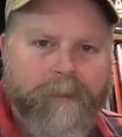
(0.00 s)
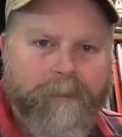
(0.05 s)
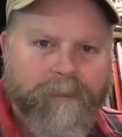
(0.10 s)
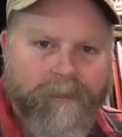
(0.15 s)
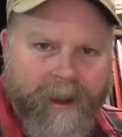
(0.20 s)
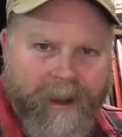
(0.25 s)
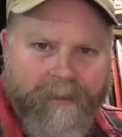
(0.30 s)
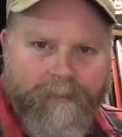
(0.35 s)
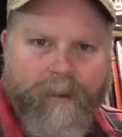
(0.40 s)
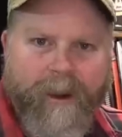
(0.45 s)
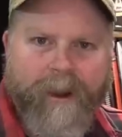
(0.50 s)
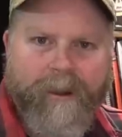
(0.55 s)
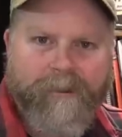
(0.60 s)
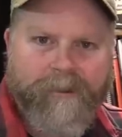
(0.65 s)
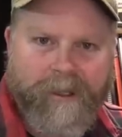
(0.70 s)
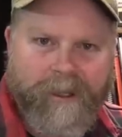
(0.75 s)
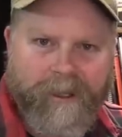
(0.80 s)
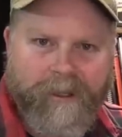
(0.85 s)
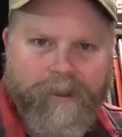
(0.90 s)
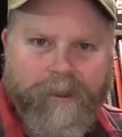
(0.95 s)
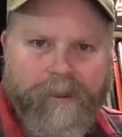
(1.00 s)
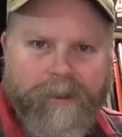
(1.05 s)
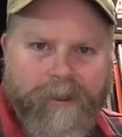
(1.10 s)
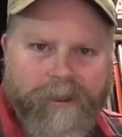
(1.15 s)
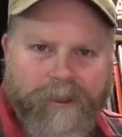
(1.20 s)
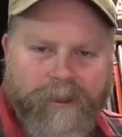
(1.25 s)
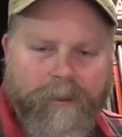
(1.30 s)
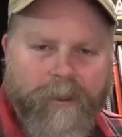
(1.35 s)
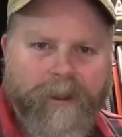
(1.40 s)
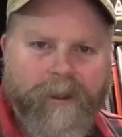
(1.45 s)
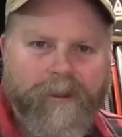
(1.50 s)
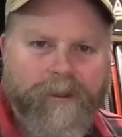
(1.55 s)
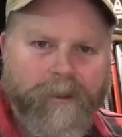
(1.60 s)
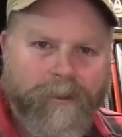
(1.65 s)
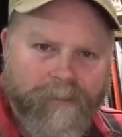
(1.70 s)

5 rounds each in these strings,